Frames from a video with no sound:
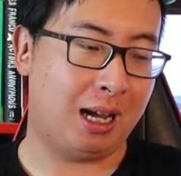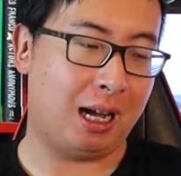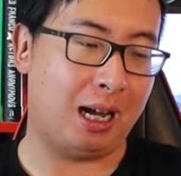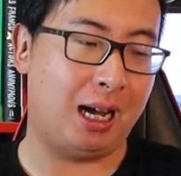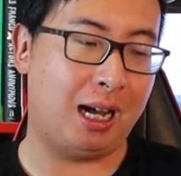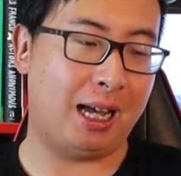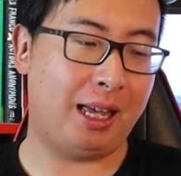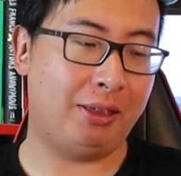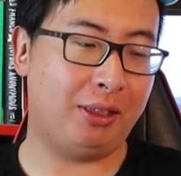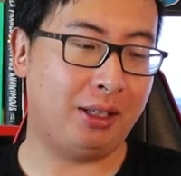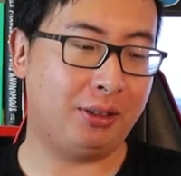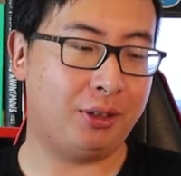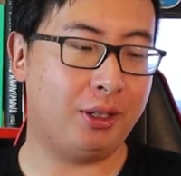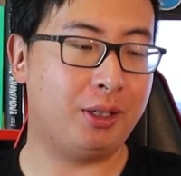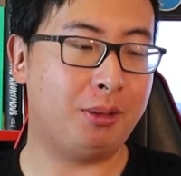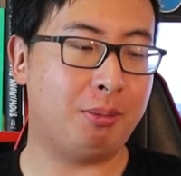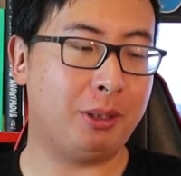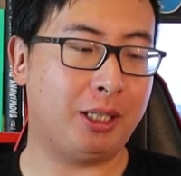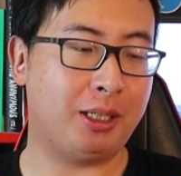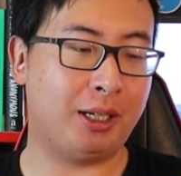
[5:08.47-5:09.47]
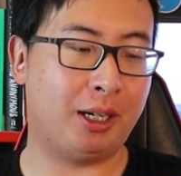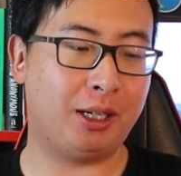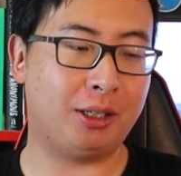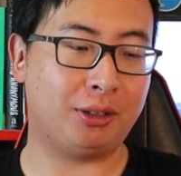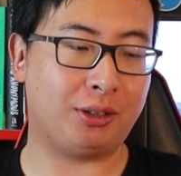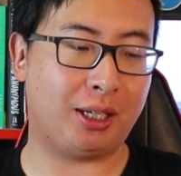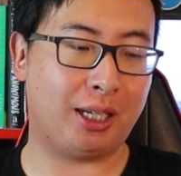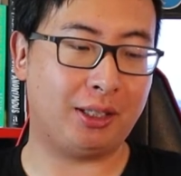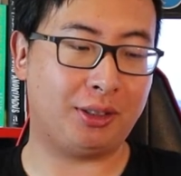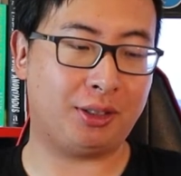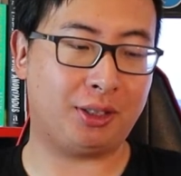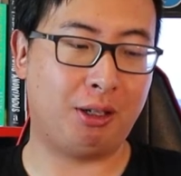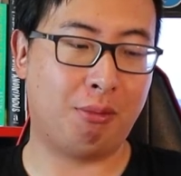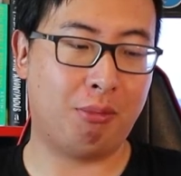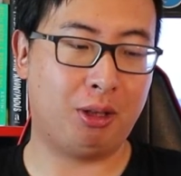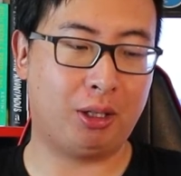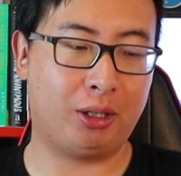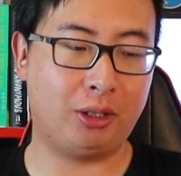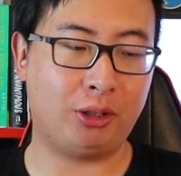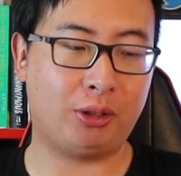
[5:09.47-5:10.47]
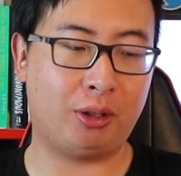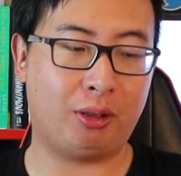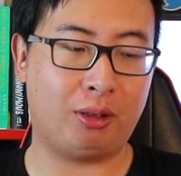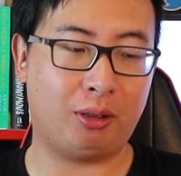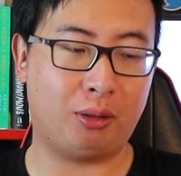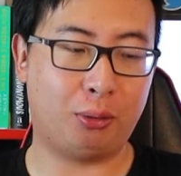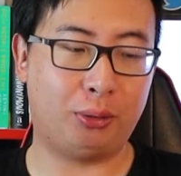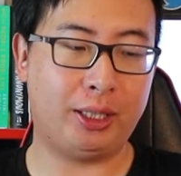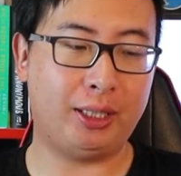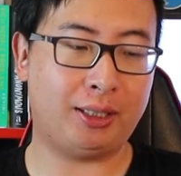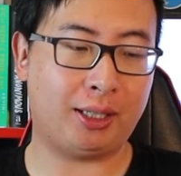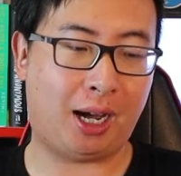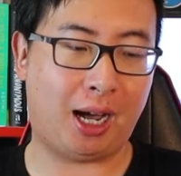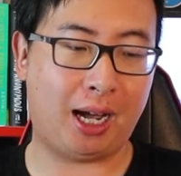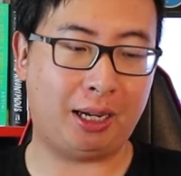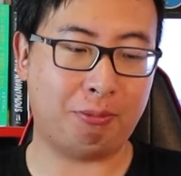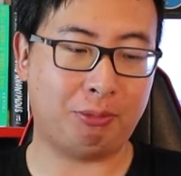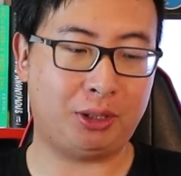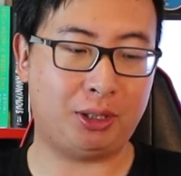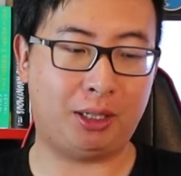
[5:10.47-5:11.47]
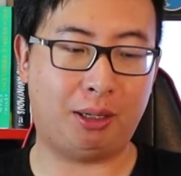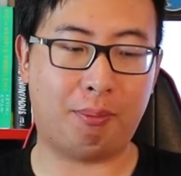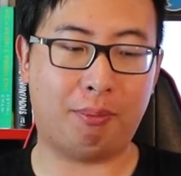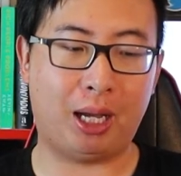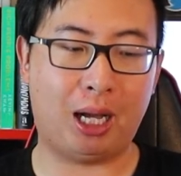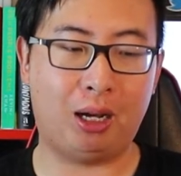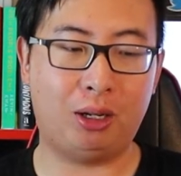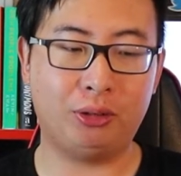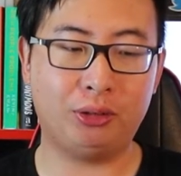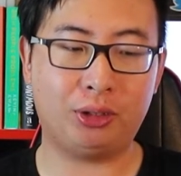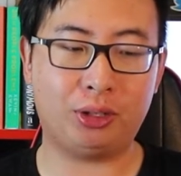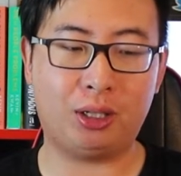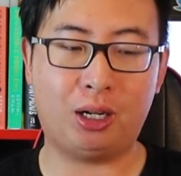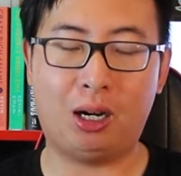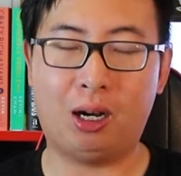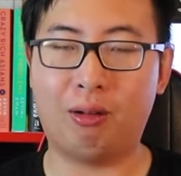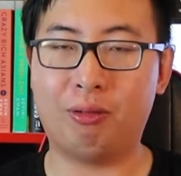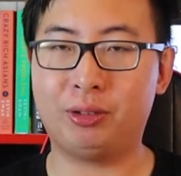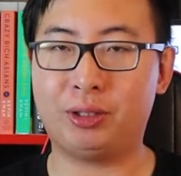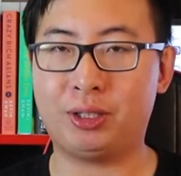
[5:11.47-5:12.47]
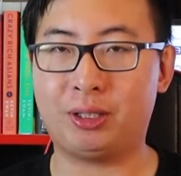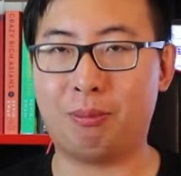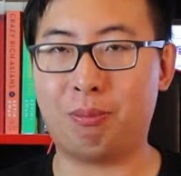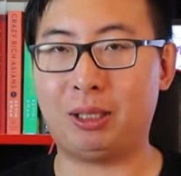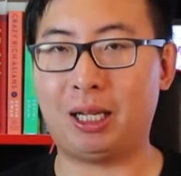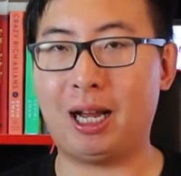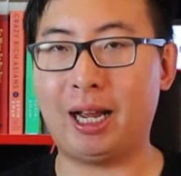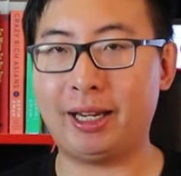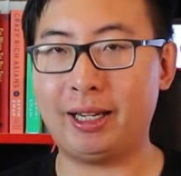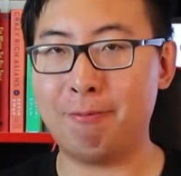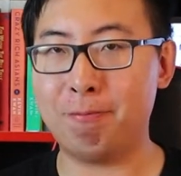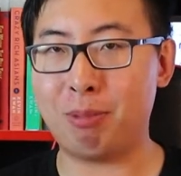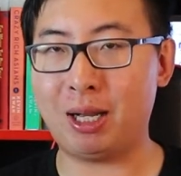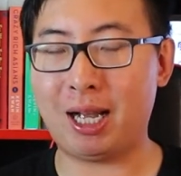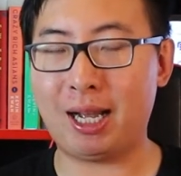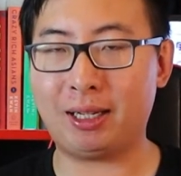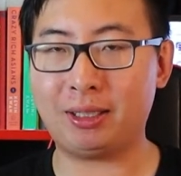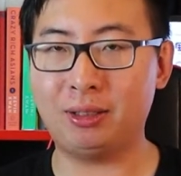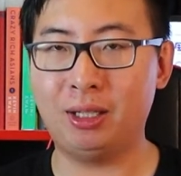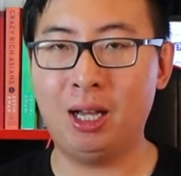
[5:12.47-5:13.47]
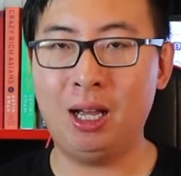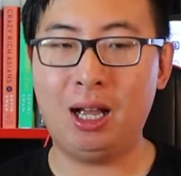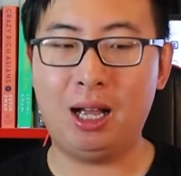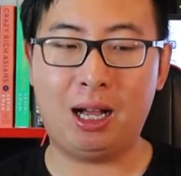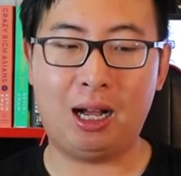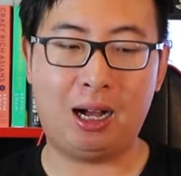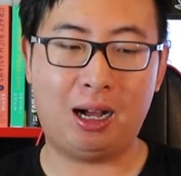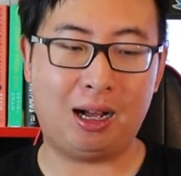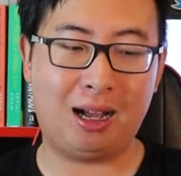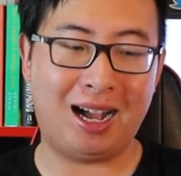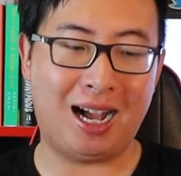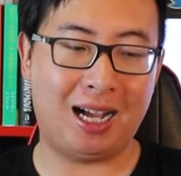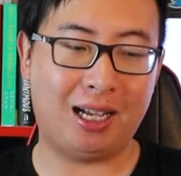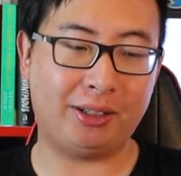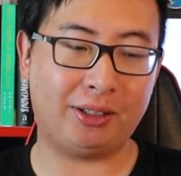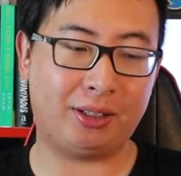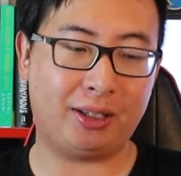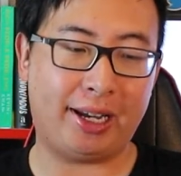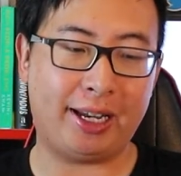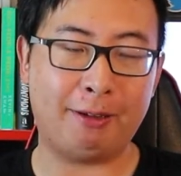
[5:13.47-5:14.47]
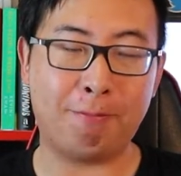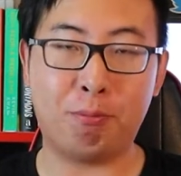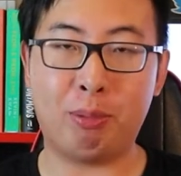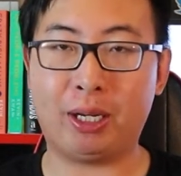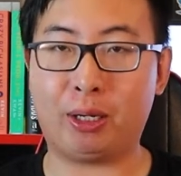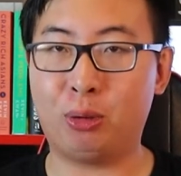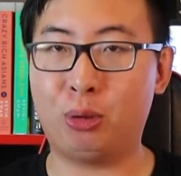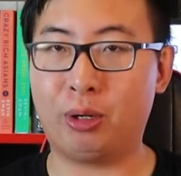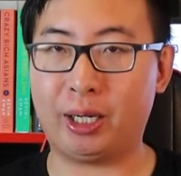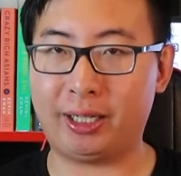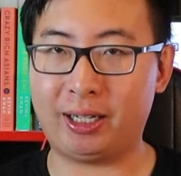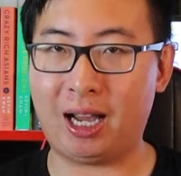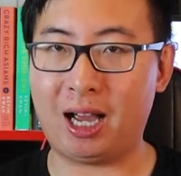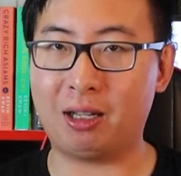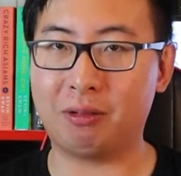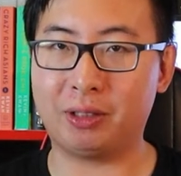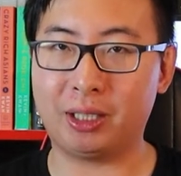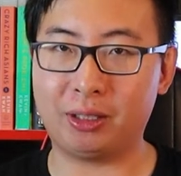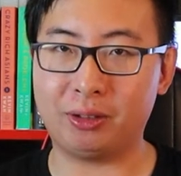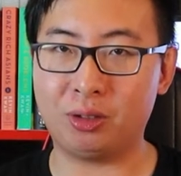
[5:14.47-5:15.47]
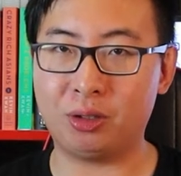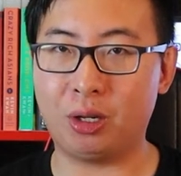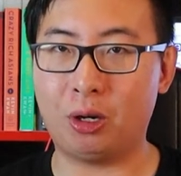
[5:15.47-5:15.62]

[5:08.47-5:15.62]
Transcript: Uh, and this is because it's similar to three times the amount of supply impact uh, as a Bitcoin halving.